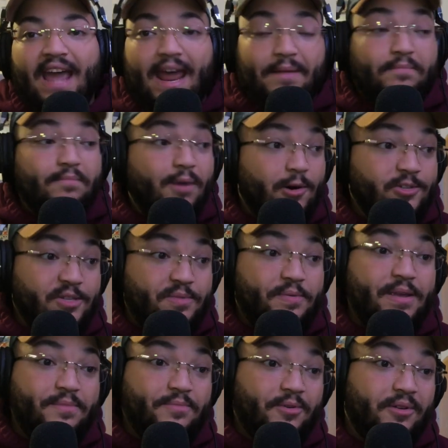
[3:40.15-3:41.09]
And most
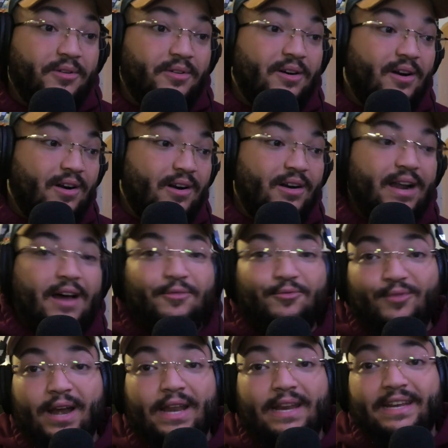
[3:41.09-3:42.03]
people are
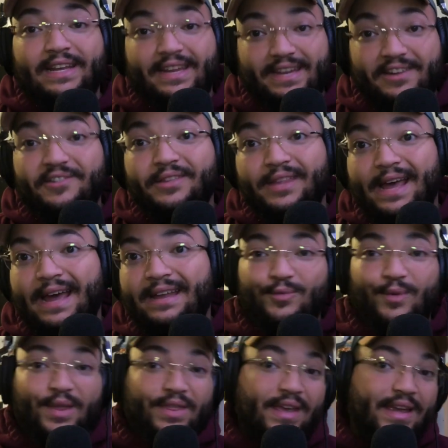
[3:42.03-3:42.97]
not ready to hear that
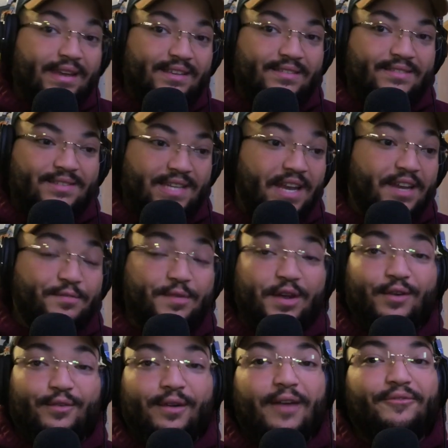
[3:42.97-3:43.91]
when they send
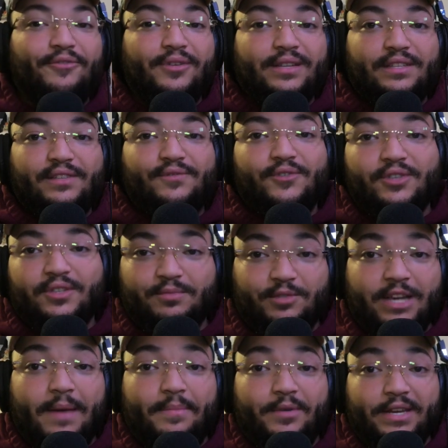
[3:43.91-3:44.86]
me a reference for some
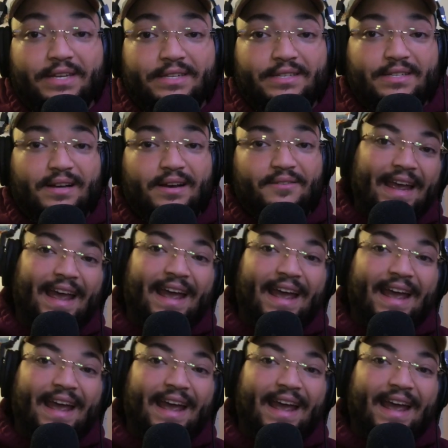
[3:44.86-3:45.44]
Japanese stuff,